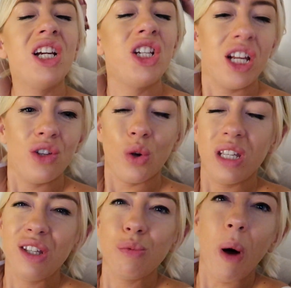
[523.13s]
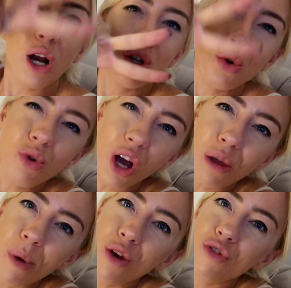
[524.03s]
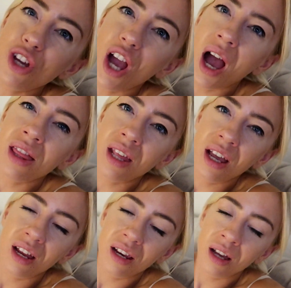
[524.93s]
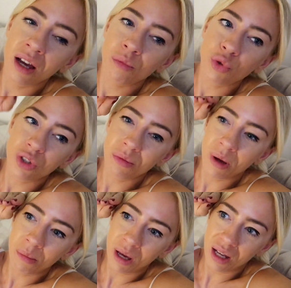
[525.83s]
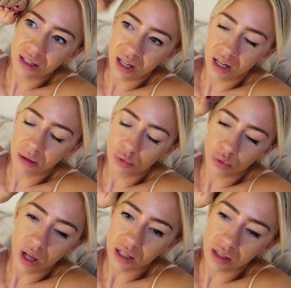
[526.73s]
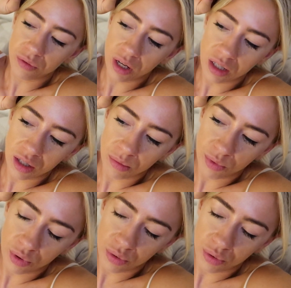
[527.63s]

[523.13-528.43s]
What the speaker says: Shane Dawson's part 2 documentary and then I'm going to my bed and I'm so glad it's Friday tomorrow.